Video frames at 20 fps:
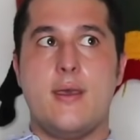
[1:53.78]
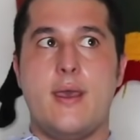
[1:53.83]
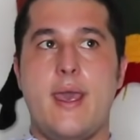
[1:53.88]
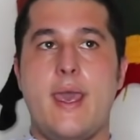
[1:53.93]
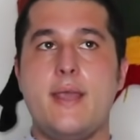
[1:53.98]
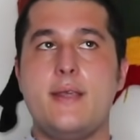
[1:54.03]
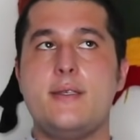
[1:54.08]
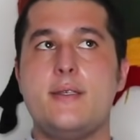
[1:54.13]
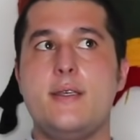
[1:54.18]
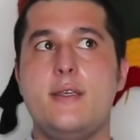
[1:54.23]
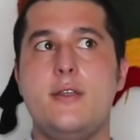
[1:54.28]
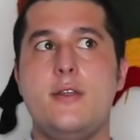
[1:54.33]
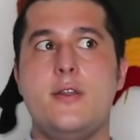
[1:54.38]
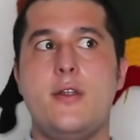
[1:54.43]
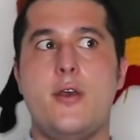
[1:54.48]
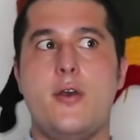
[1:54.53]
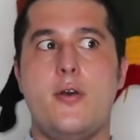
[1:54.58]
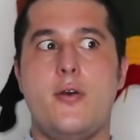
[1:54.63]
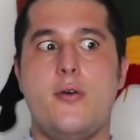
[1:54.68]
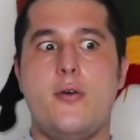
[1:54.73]
Actually,
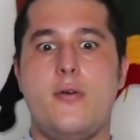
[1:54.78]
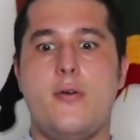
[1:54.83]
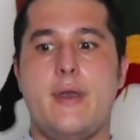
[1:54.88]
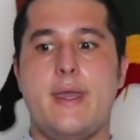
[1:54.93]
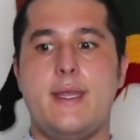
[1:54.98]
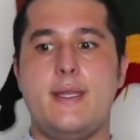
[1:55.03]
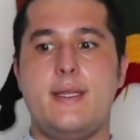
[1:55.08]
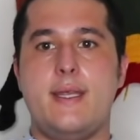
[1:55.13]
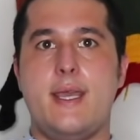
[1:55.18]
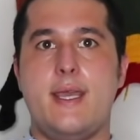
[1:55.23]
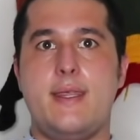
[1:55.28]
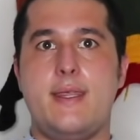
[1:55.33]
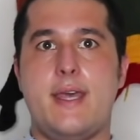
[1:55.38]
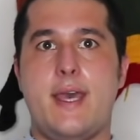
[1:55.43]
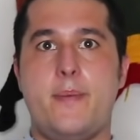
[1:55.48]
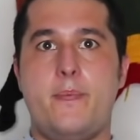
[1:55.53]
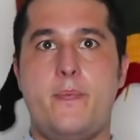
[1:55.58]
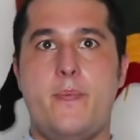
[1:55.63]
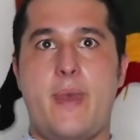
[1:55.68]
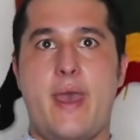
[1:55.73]
no, I take
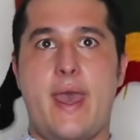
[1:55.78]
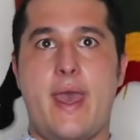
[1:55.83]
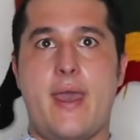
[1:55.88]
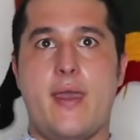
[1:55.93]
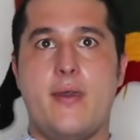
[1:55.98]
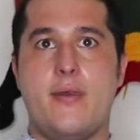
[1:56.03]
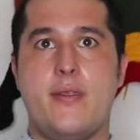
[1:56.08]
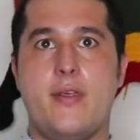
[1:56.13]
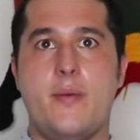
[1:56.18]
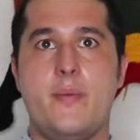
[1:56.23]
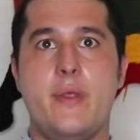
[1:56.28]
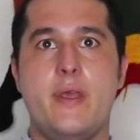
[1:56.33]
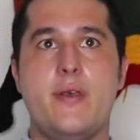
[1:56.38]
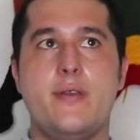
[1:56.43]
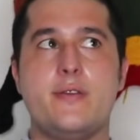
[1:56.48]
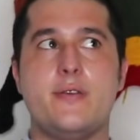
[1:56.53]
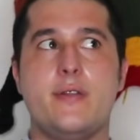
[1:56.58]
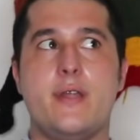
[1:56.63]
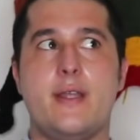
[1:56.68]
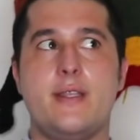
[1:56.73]
that back.
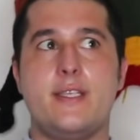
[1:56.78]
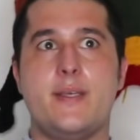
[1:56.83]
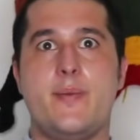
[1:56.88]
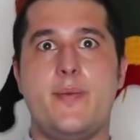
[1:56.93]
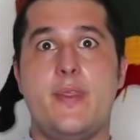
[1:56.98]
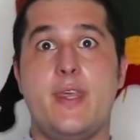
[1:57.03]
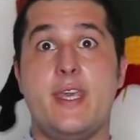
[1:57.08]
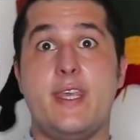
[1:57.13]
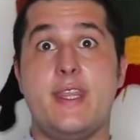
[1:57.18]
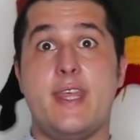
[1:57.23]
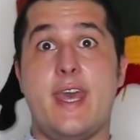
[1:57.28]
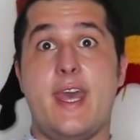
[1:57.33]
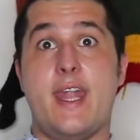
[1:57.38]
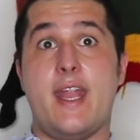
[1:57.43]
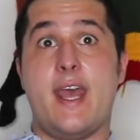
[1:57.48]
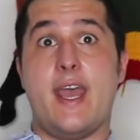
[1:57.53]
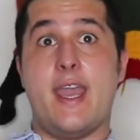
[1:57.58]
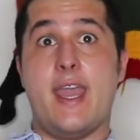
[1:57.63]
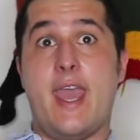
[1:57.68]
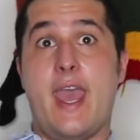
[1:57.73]
Thumbnails are not something that
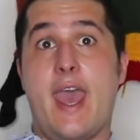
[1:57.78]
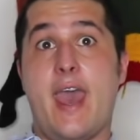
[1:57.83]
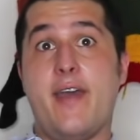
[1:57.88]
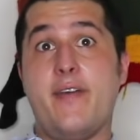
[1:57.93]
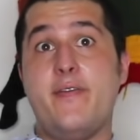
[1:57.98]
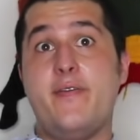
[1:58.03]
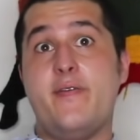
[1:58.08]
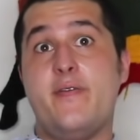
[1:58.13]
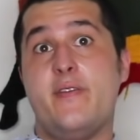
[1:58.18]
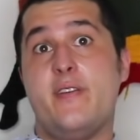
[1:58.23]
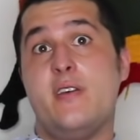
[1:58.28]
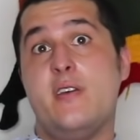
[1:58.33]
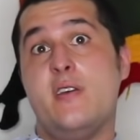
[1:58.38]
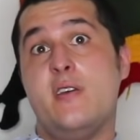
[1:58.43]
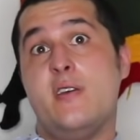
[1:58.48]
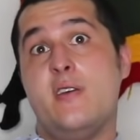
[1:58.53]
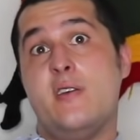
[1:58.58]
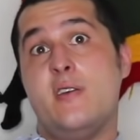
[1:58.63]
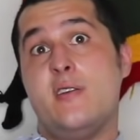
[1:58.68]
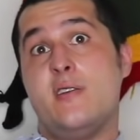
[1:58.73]
I have
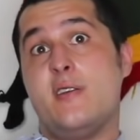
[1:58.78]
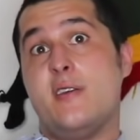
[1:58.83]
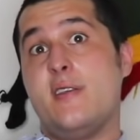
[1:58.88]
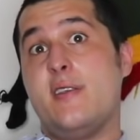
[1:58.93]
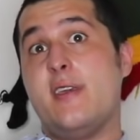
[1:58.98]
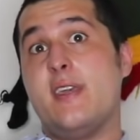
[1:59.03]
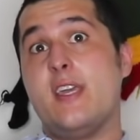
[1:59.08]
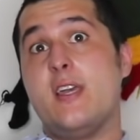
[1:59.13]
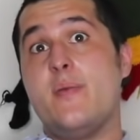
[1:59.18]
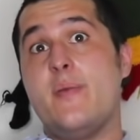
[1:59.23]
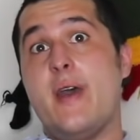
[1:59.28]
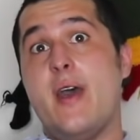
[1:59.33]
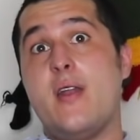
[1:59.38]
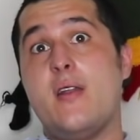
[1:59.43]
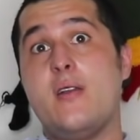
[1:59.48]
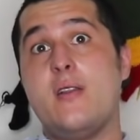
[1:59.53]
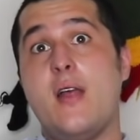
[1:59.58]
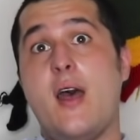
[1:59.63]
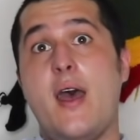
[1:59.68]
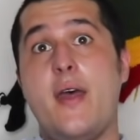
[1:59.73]
to think about
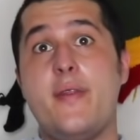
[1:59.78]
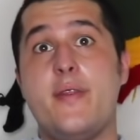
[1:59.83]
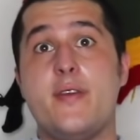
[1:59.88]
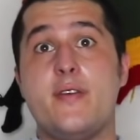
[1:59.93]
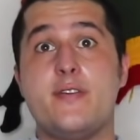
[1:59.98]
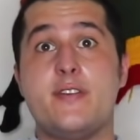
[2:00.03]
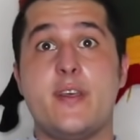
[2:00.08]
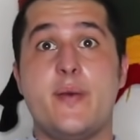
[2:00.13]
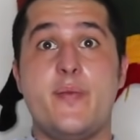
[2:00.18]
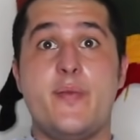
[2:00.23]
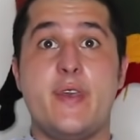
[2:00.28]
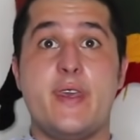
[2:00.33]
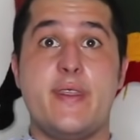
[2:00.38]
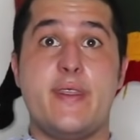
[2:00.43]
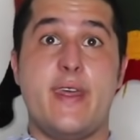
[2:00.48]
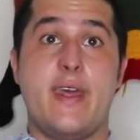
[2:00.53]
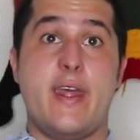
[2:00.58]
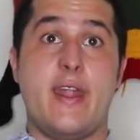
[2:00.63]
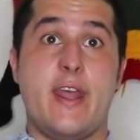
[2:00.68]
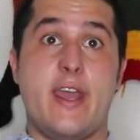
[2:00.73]
a lot. They're something
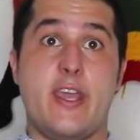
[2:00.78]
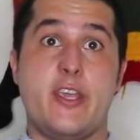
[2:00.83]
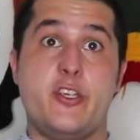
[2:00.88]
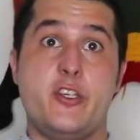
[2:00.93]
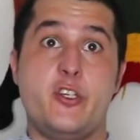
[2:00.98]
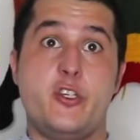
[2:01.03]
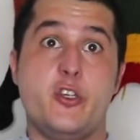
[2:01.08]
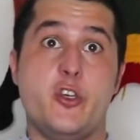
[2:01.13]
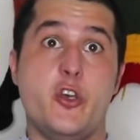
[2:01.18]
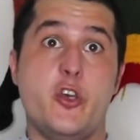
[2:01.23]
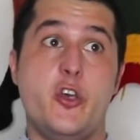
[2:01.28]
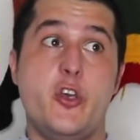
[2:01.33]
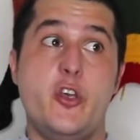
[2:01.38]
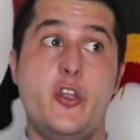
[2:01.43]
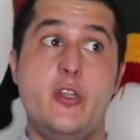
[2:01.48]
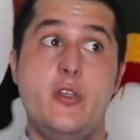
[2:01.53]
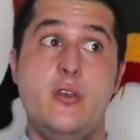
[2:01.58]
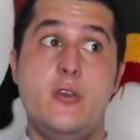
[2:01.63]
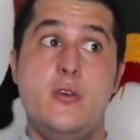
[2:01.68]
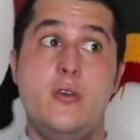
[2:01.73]
that I
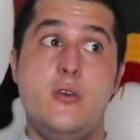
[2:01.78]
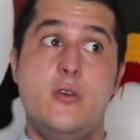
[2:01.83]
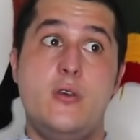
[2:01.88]
should